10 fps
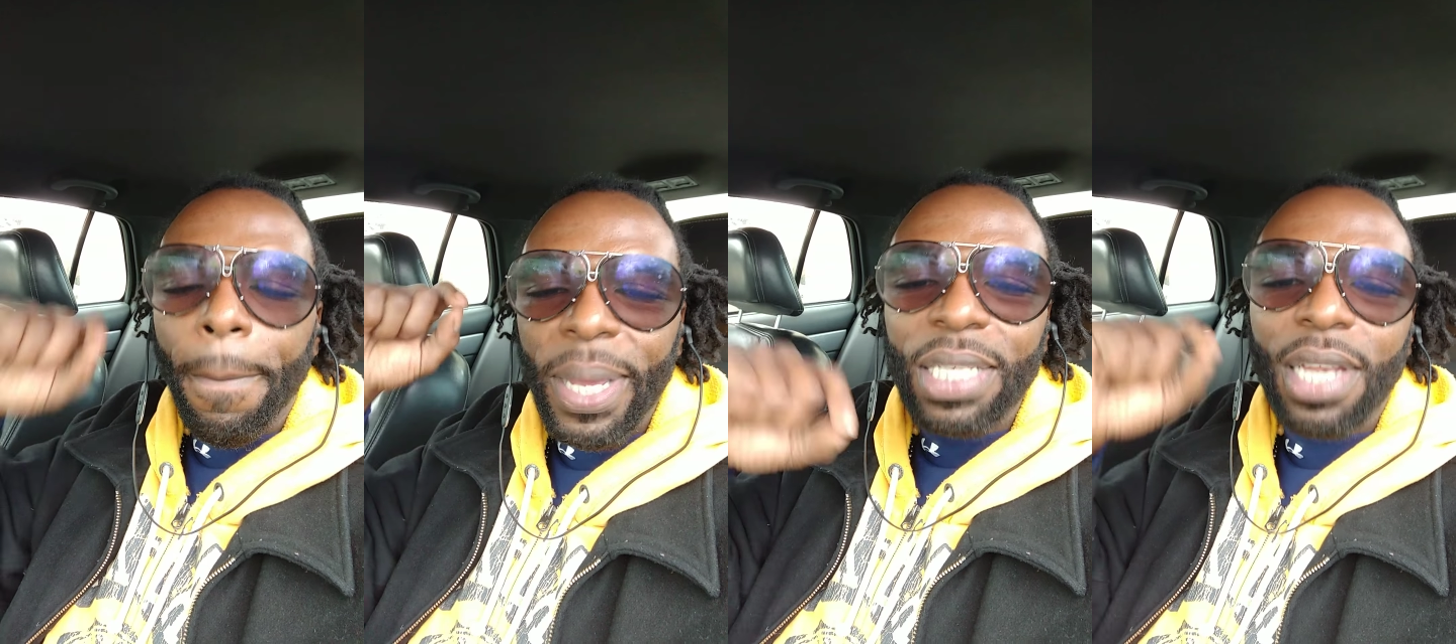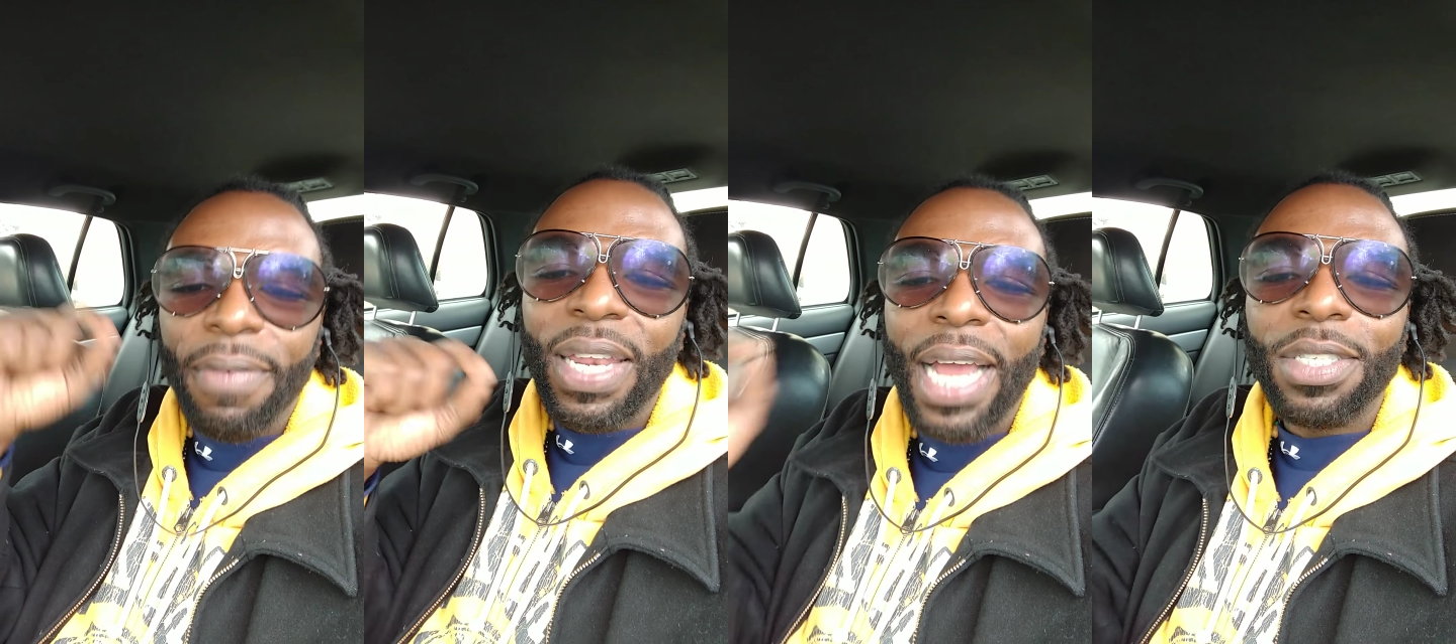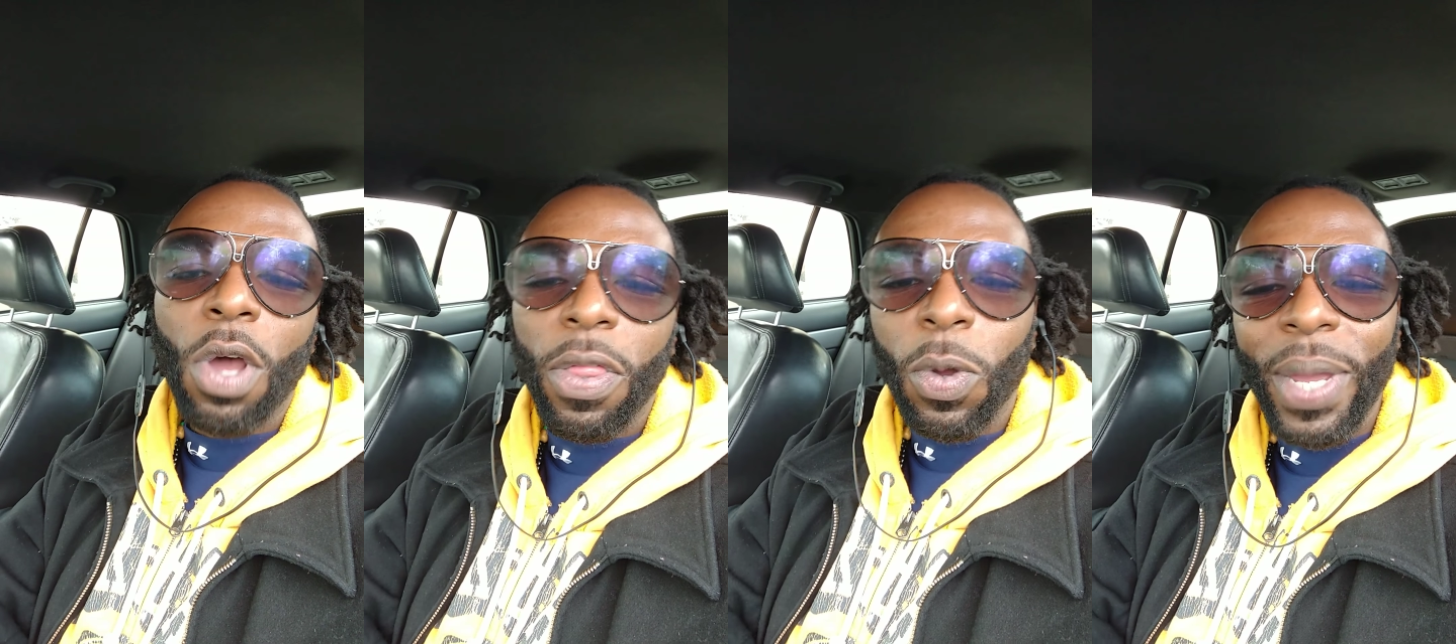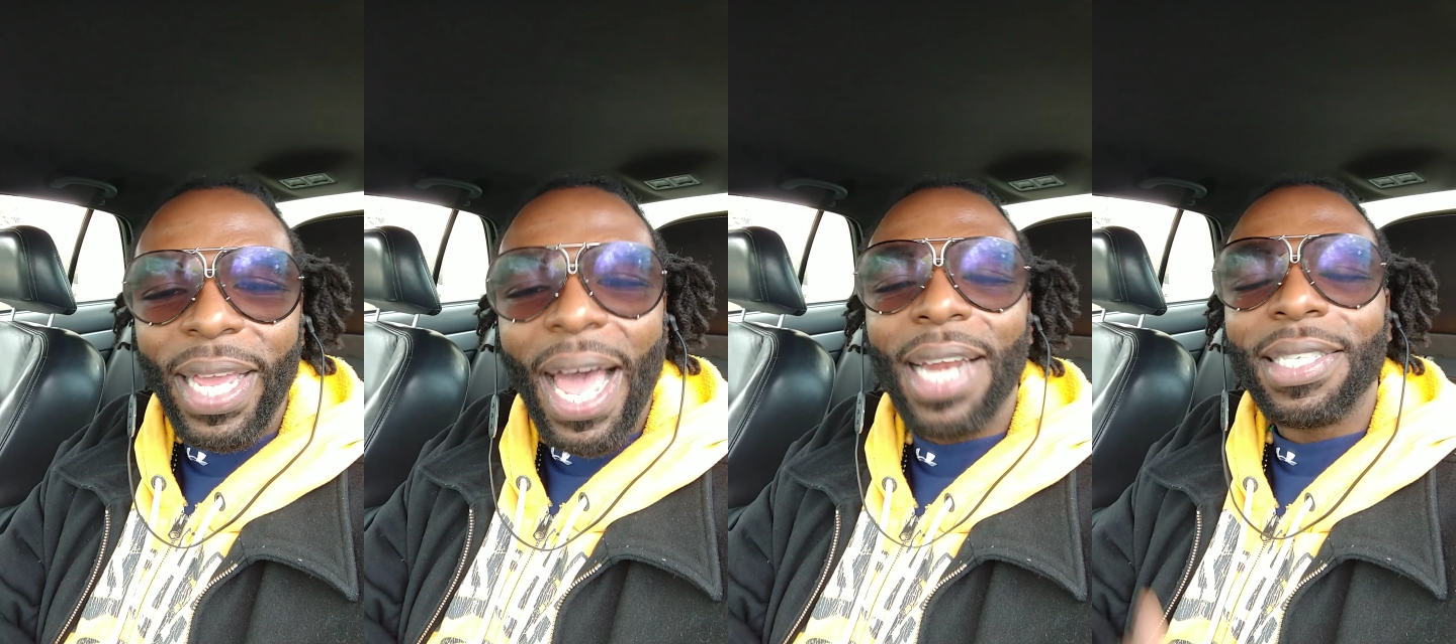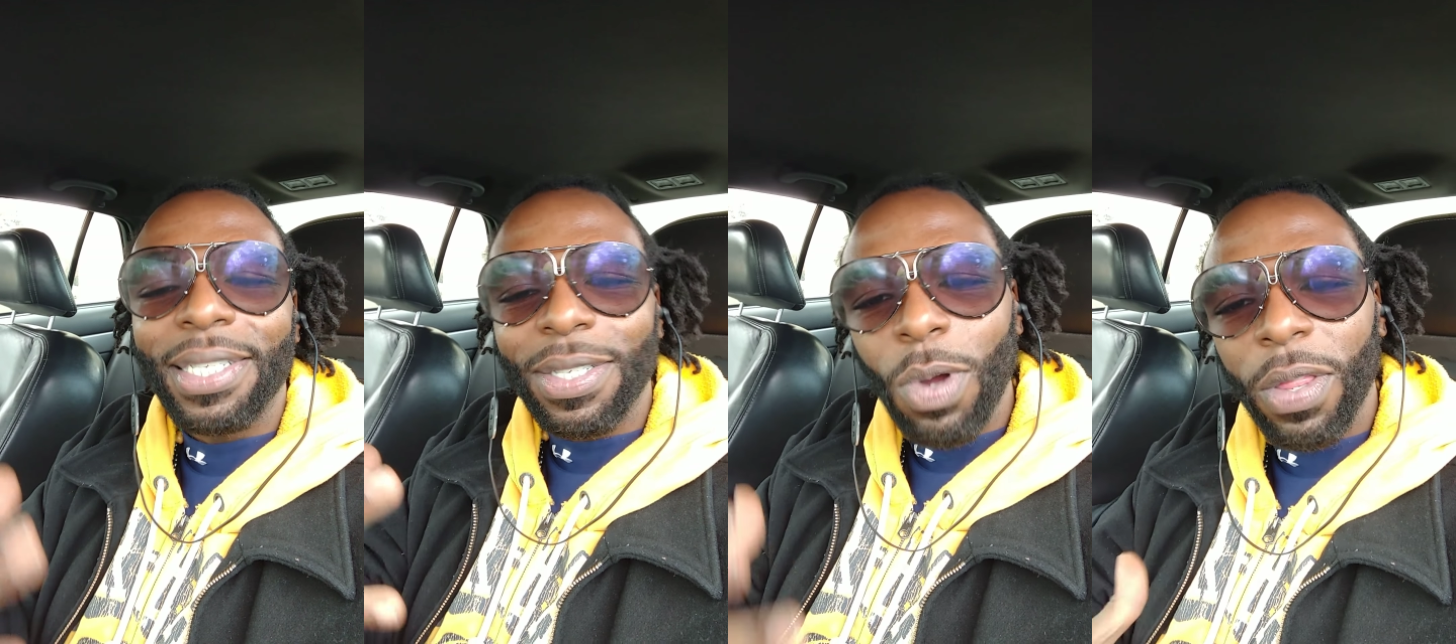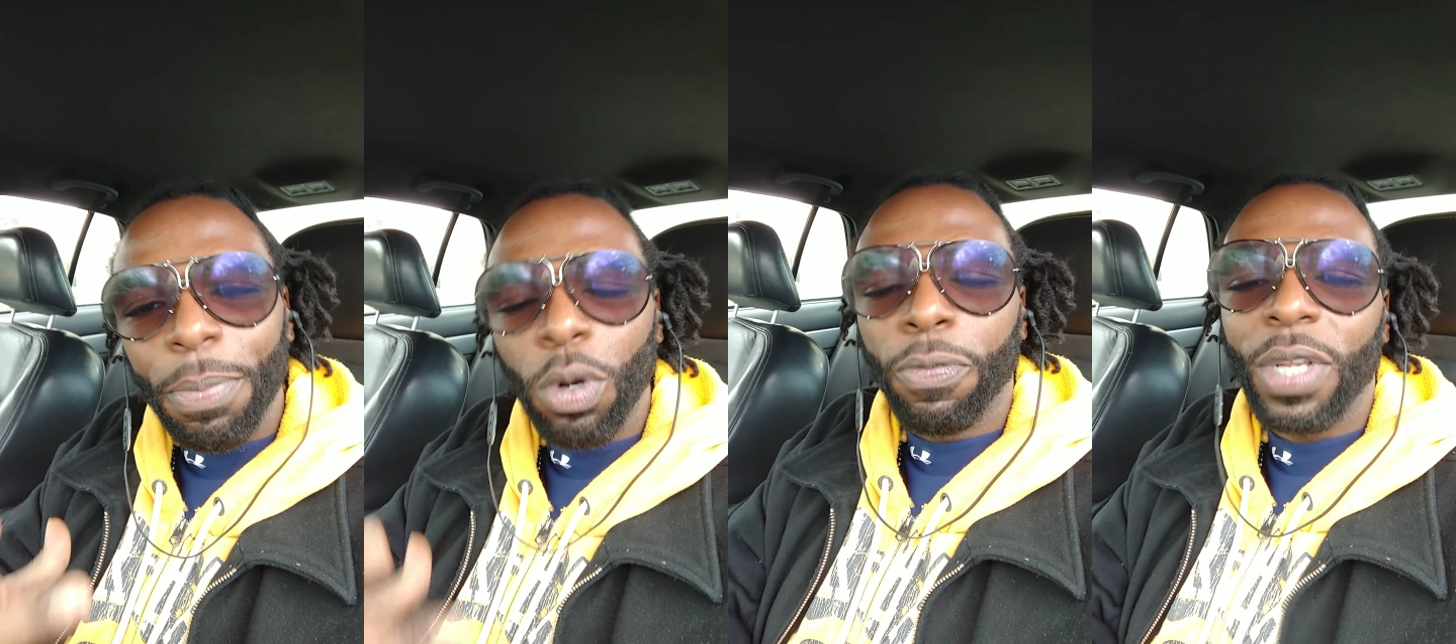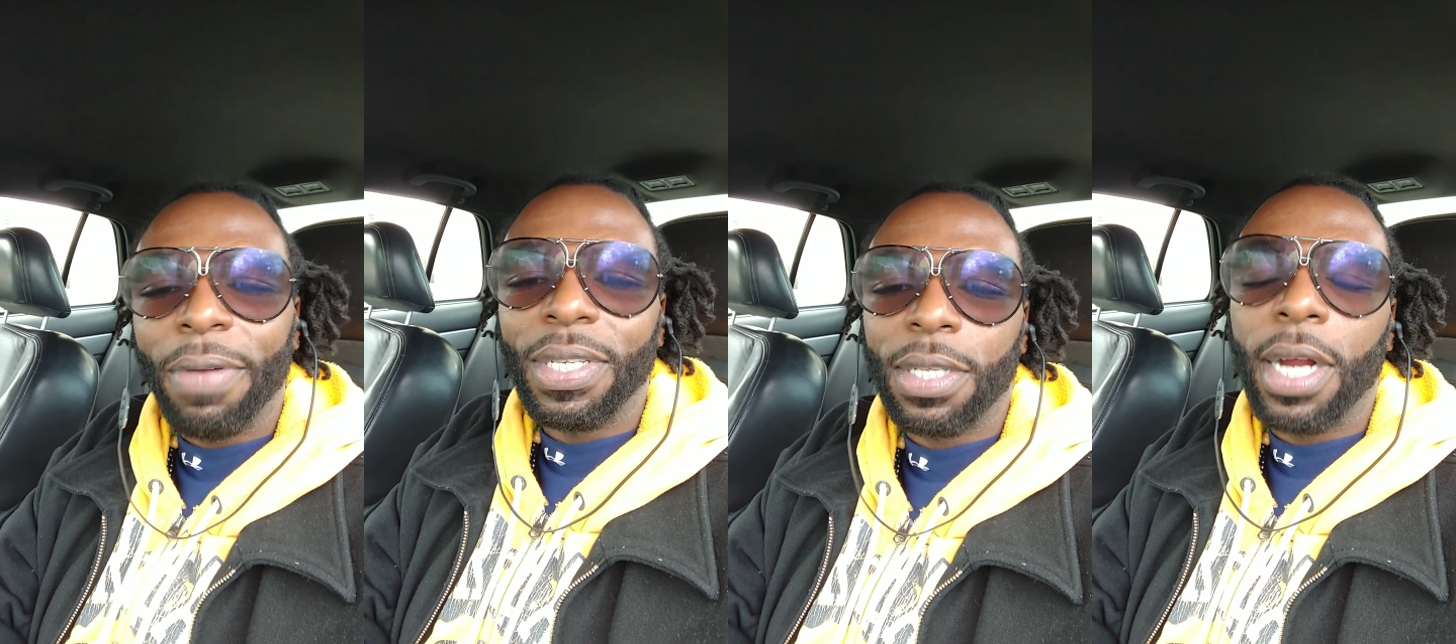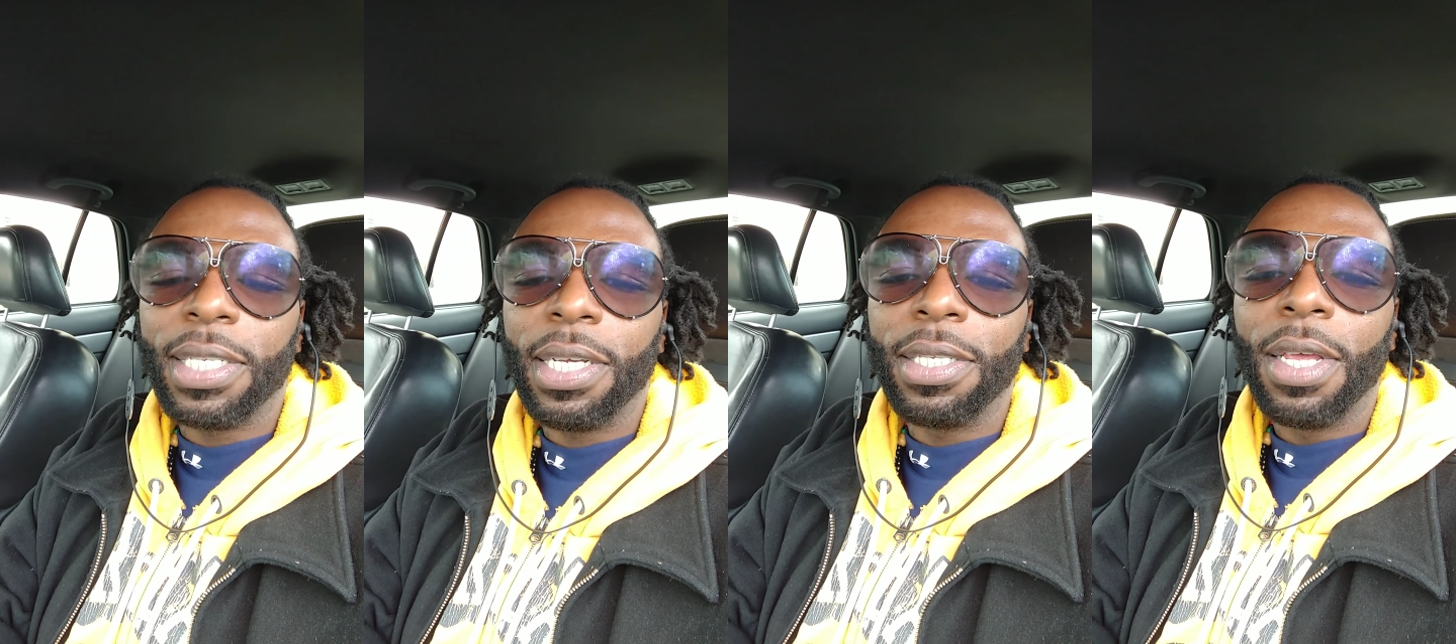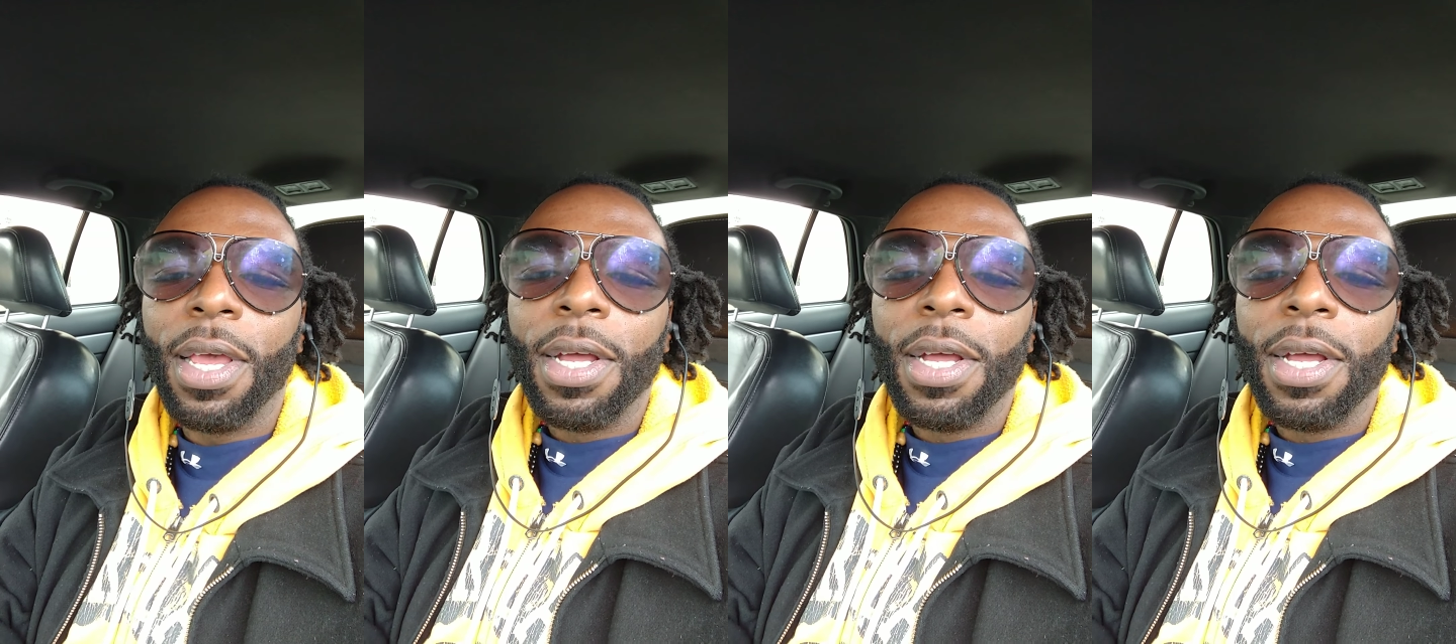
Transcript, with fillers: Peace, love, and light to all the queen goddesses, to all the beautiful lowly star seeds,